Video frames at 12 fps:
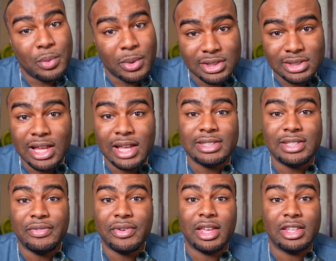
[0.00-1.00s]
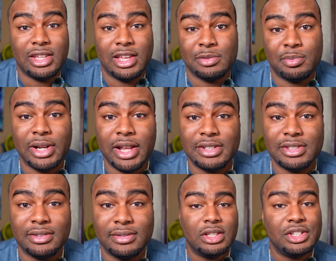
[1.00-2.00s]
with a scientific explanation.
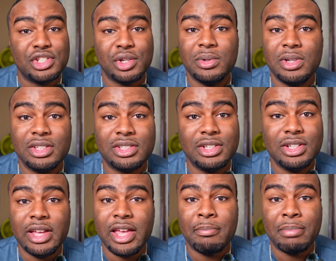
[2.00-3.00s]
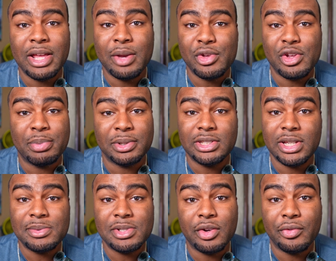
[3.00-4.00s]
This show does good at playing with your
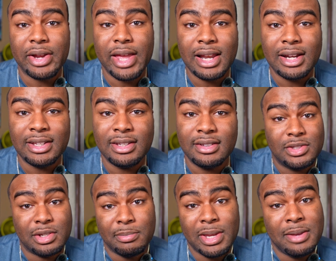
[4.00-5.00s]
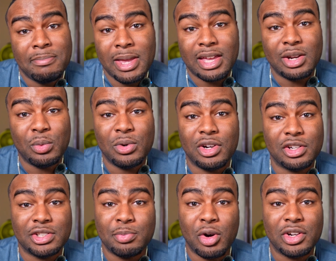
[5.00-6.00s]
perception of reality, to me making it one of the
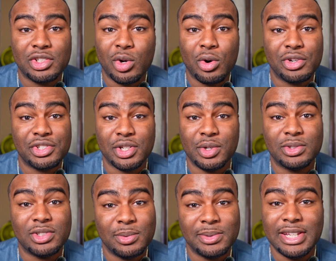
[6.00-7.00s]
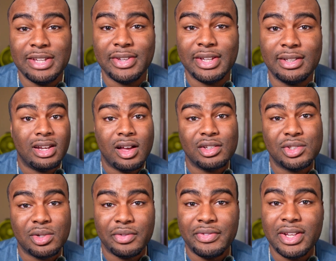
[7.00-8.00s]
smartest horror shows on TV. And also
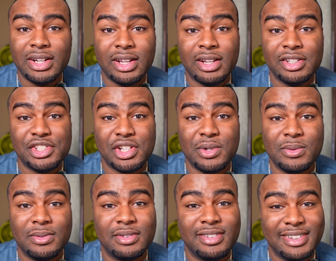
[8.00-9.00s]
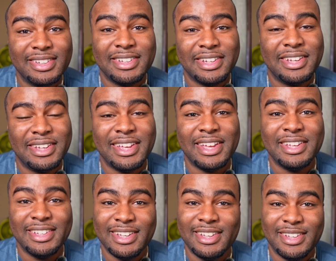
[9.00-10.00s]
the villain in the show, yeah,
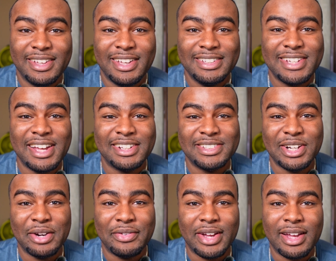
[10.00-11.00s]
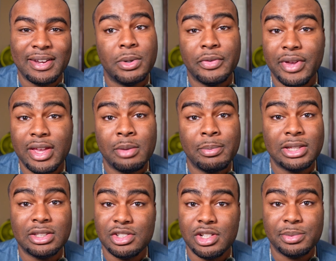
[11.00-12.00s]
he's kind of terrifying. But forget about the
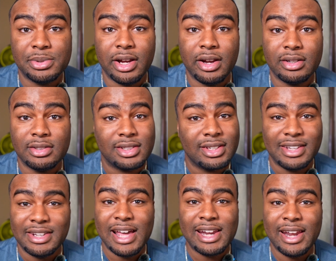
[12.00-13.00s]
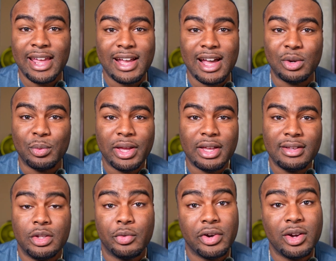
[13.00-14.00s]
jump scares. Not in that kind of way.
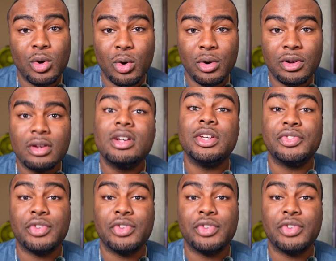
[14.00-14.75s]
The real horror comes